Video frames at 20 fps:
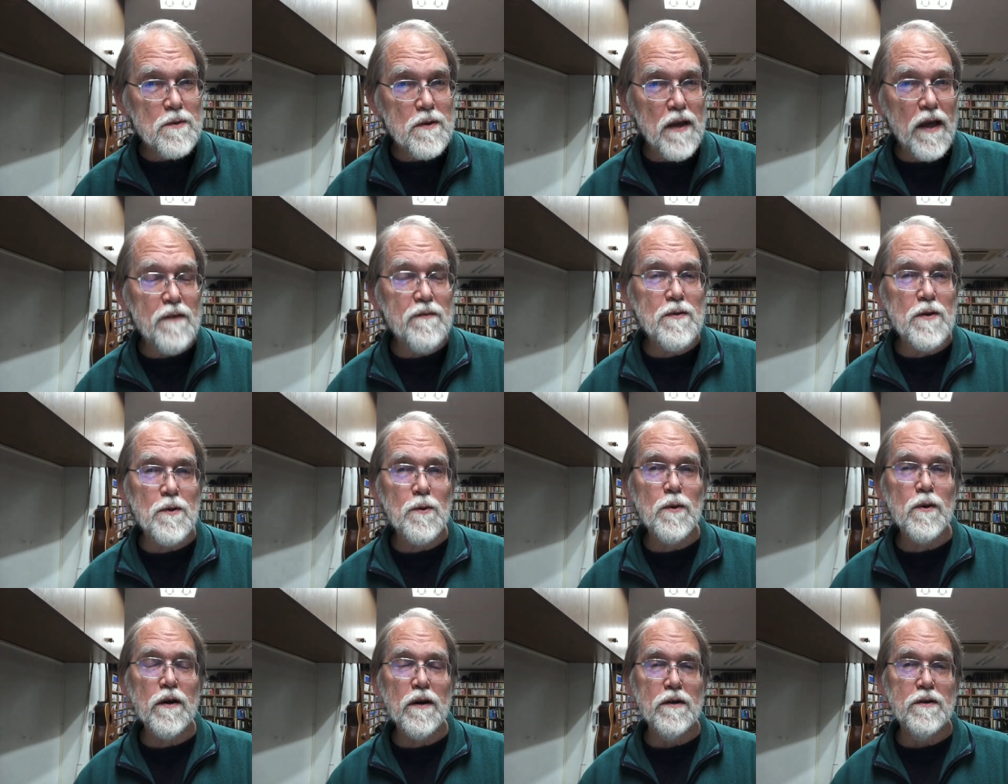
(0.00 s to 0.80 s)
haven't
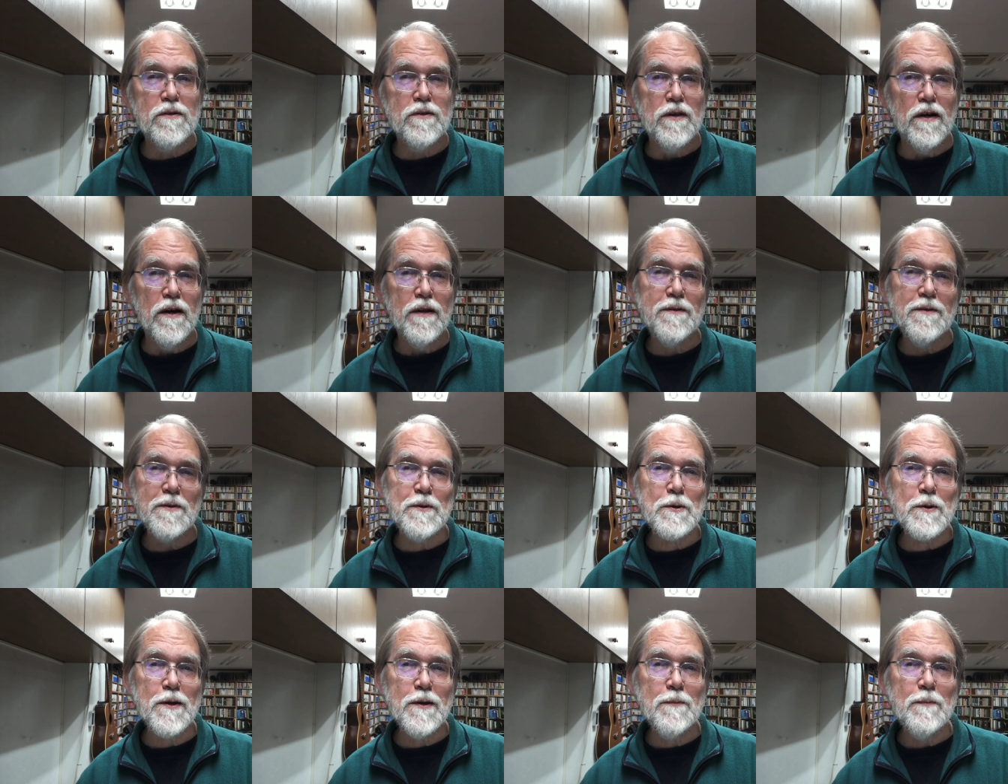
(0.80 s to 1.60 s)
acquired yet,
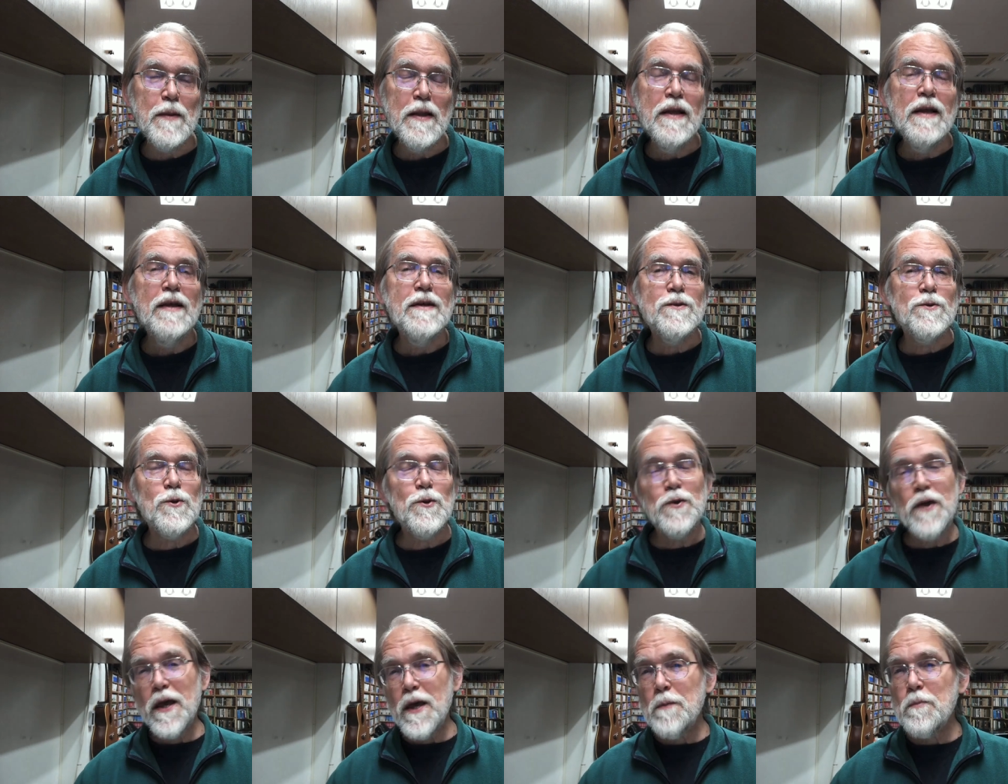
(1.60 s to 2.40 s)
okay? So
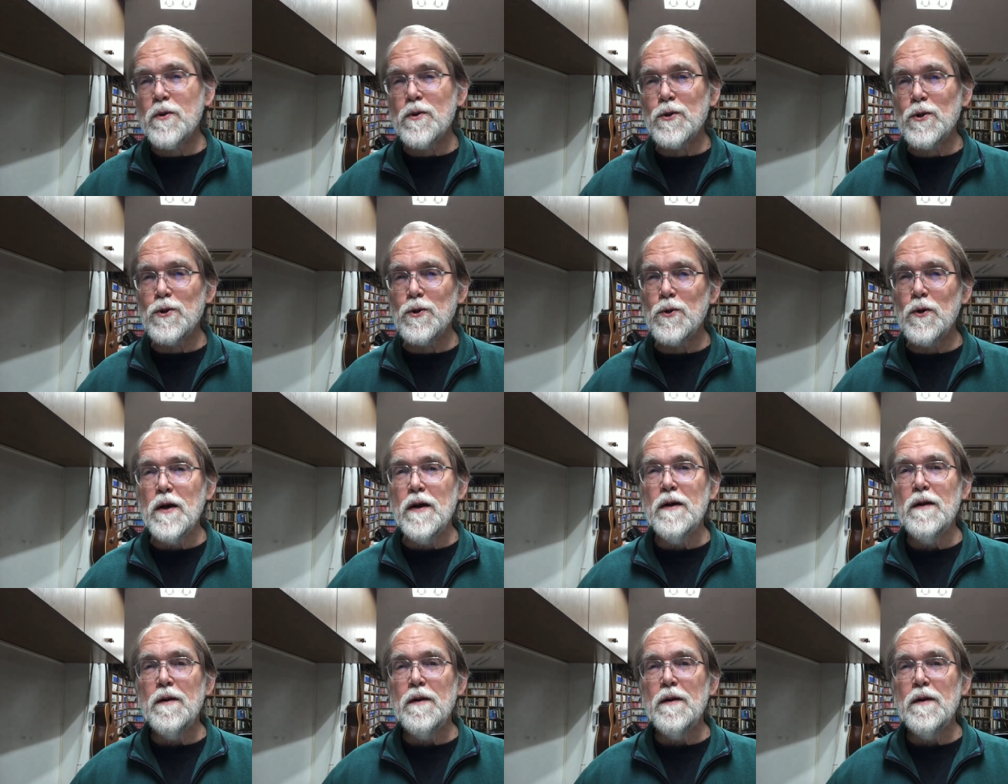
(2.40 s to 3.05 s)
it's able to